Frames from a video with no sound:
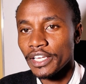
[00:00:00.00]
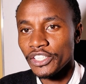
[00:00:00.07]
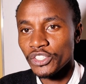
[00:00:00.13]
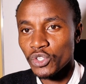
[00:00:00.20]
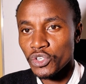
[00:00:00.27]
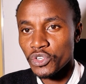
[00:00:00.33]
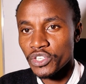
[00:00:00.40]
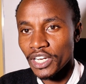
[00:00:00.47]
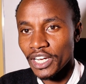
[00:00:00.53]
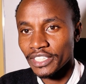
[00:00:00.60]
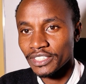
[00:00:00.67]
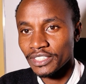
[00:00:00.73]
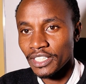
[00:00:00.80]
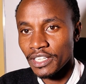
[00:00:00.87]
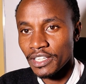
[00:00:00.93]
It's going to tell
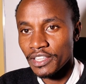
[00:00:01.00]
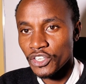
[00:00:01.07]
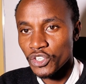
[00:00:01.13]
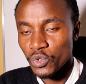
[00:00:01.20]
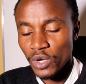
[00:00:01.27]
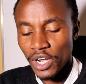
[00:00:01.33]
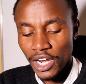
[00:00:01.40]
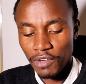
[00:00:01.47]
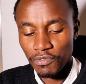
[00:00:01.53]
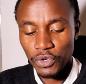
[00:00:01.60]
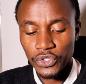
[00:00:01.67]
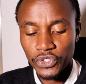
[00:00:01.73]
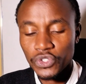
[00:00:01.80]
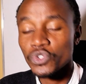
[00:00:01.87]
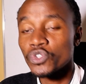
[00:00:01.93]
us the sugar
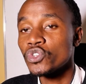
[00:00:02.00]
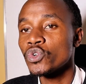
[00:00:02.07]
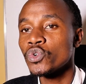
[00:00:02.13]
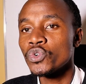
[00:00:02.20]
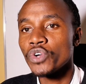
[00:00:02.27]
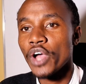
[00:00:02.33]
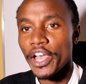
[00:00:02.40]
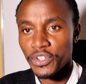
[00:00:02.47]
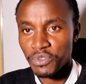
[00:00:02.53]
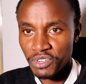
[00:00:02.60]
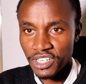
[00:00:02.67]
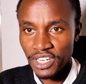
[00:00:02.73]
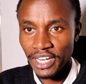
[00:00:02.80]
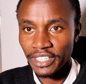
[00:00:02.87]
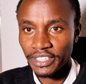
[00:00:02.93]
levels. You do a
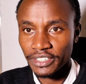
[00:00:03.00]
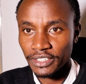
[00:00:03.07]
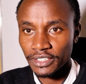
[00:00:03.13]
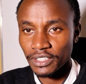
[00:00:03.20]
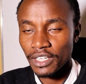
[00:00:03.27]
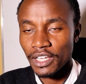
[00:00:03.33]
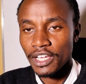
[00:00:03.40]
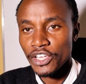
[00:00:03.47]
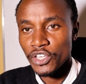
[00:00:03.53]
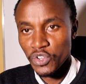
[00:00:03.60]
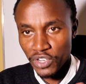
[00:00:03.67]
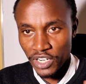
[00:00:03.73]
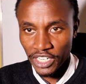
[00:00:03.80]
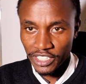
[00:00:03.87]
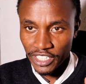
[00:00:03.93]
urinalysis.
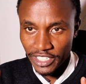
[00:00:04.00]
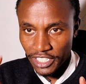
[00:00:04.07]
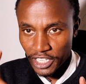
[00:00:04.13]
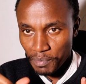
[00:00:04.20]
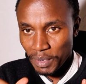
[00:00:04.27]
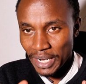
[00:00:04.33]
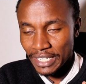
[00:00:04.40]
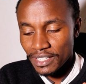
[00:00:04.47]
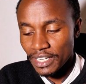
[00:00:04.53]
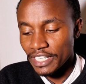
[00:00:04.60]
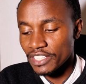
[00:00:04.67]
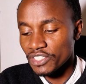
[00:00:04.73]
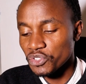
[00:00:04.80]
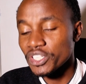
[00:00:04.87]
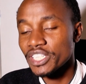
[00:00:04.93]
Urinalysis is a part that
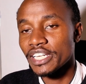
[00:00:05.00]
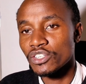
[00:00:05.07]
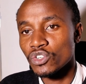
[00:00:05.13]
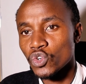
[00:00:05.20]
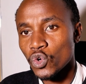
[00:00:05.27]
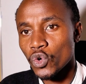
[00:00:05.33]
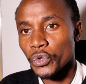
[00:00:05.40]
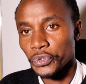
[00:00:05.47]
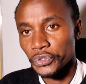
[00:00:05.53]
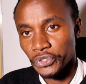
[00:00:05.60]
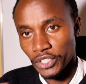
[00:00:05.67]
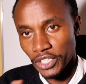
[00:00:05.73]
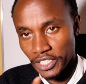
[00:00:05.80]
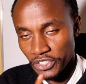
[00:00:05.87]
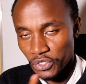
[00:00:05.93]
is written
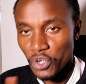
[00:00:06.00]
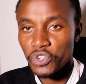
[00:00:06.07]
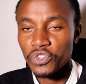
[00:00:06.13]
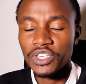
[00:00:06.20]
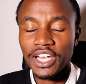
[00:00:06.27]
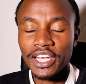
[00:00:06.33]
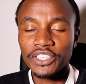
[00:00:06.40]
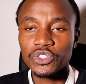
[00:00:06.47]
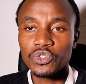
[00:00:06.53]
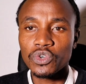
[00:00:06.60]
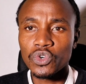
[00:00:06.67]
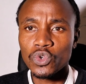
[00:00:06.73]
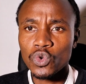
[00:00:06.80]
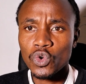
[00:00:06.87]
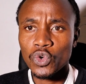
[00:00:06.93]
glucose. It's going to tell us your
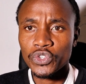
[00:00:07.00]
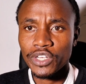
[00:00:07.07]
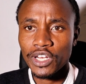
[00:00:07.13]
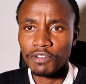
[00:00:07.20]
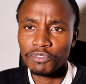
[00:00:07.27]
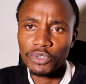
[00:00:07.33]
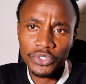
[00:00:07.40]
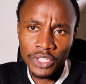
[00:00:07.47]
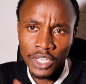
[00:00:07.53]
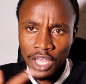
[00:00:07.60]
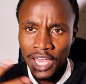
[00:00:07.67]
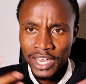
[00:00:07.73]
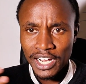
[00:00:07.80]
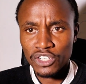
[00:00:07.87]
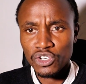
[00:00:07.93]
glucose levels.
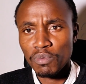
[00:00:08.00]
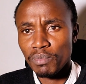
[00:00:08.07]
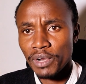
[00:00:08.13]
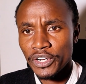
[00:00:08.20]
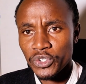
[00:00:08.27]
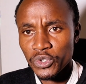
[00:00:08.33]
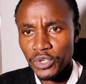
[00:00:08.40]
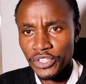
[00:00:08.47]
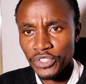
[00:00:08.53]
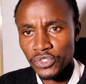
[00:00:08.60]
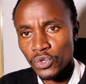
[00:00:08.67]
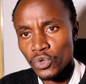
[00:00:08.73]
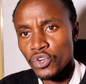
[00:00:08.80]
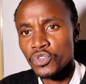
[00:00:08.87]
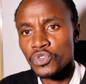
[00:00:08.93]
Random blood sugar is
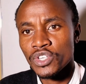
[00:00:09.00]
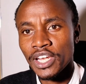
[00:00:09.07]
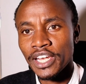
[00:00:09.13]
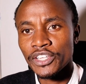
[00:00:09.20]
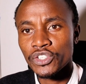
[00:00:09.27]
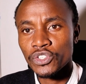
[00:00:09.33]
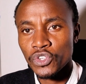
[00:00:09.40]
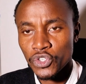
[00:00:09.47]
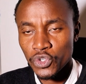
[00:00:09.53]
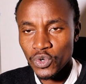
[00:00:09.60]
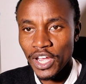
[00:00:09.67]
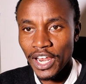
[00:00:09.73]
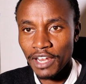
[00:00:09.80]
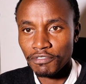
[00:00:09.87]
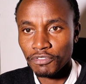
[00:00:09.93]
also going to tell us your
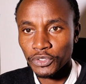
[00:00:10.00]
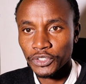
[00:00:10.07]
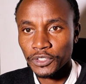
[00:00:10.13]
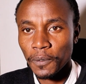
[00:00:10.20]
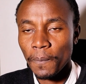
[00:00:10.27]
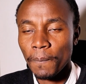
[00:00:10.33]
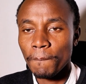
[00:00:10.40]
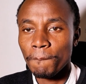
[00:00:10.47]
sugar levels.